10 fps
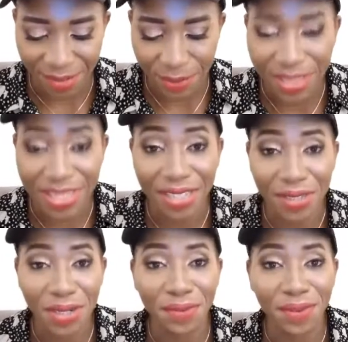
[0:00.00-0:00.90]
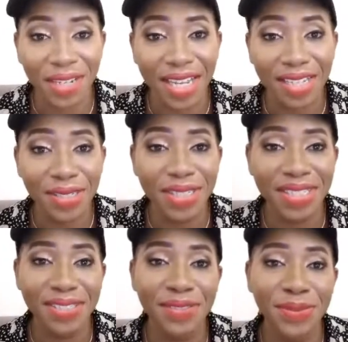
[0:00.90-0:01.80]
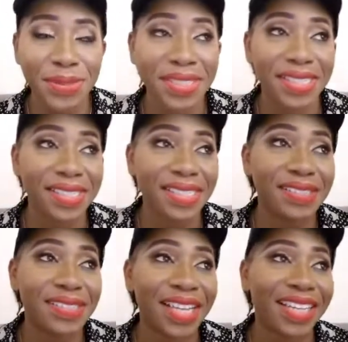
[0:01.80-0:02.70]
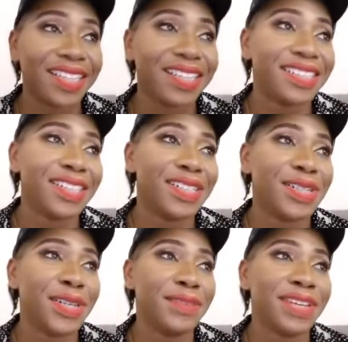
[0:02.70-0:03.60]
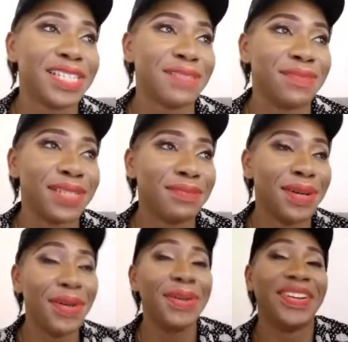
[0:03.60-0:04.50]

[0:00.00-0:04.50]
But it's actually funny. I actually do see like Cherish Olivia's big boss.